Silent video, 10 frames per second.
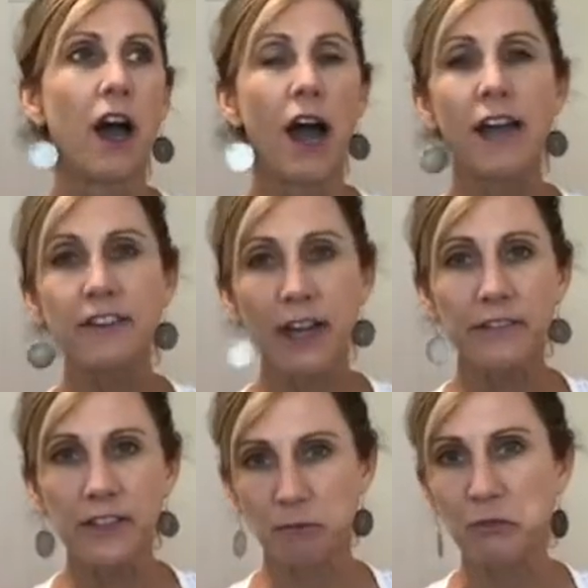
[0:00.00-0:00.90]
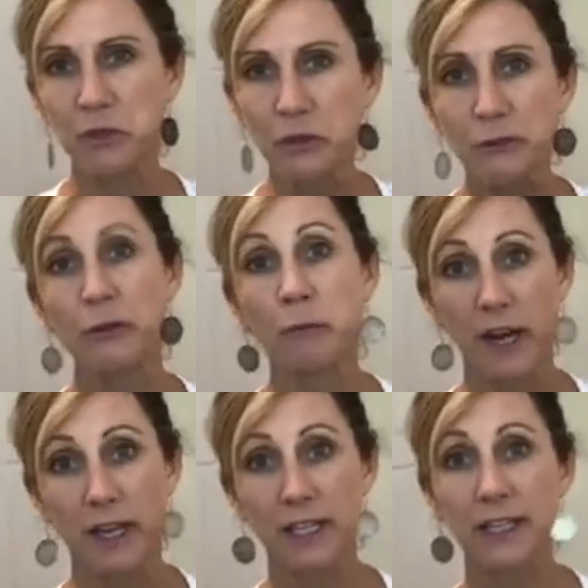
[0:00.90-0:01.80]
I've got this beautiful
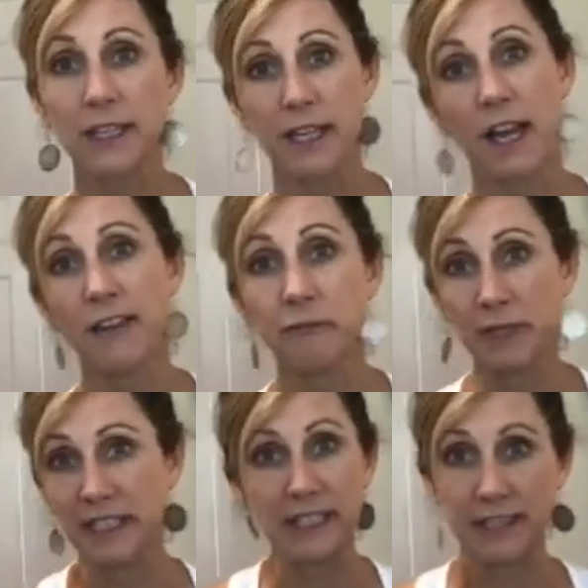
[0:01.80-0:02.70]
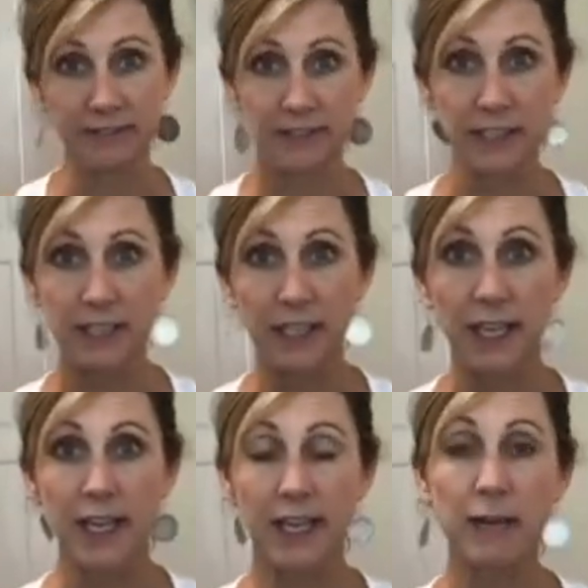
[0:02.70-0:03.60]
body that I've been gifted
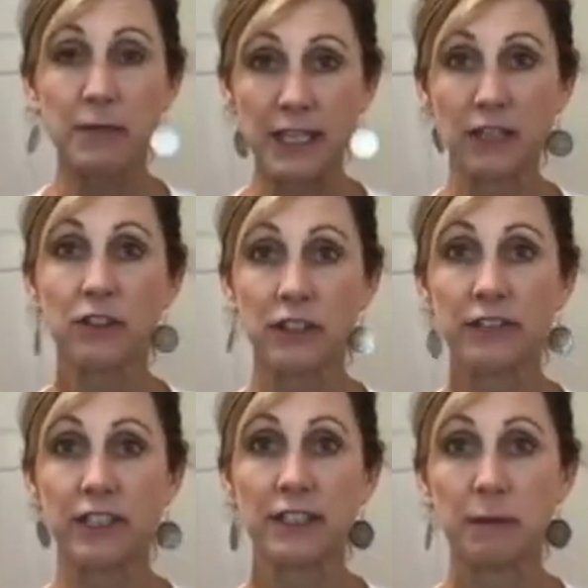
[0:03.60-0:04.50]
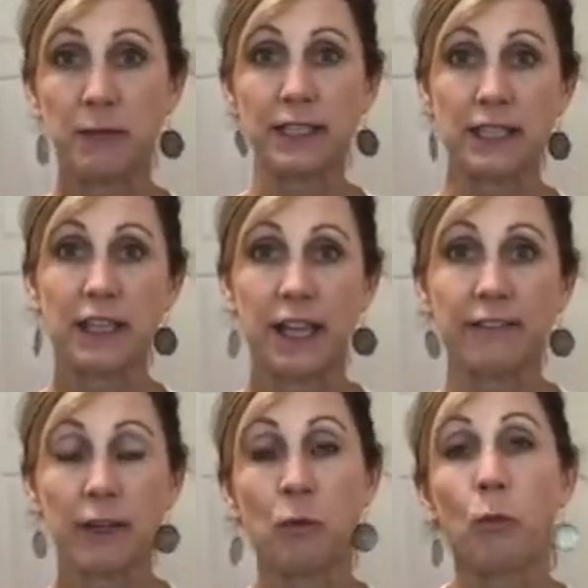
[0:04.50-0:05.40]
and I'm here living this amazing life.
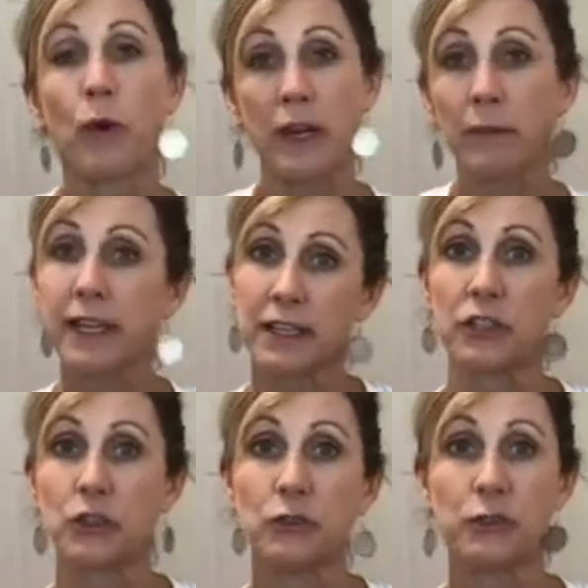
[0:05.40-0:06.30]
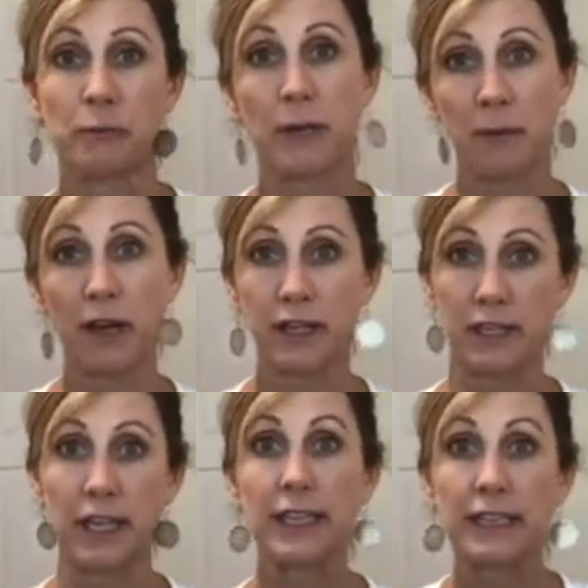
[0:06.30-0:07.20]
Like, what am I going to do for my
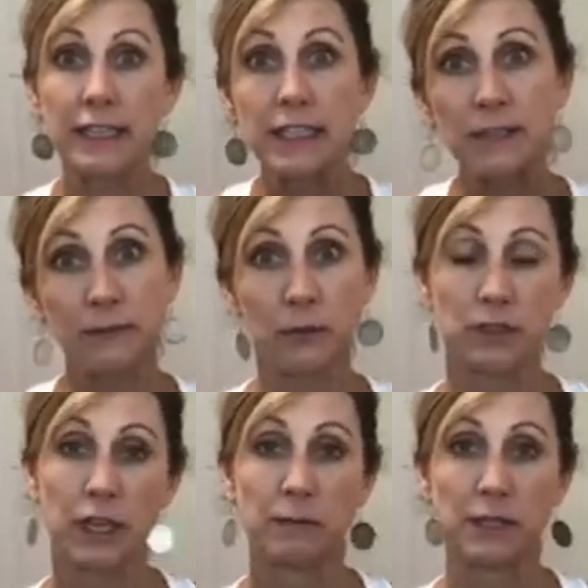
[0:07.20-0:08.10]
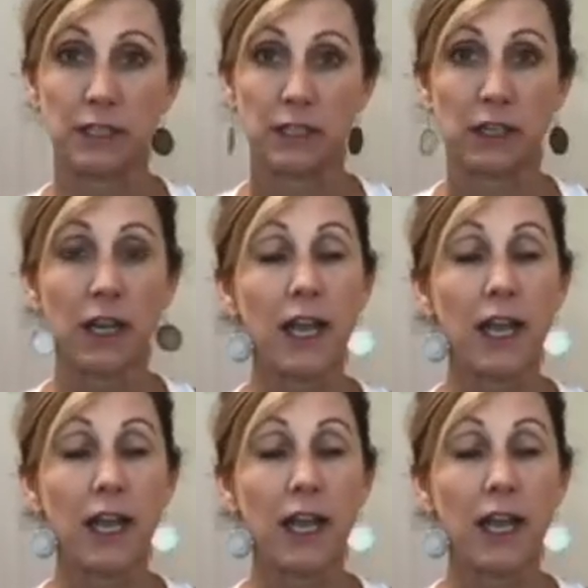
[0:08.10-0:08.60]
body at least four times a year?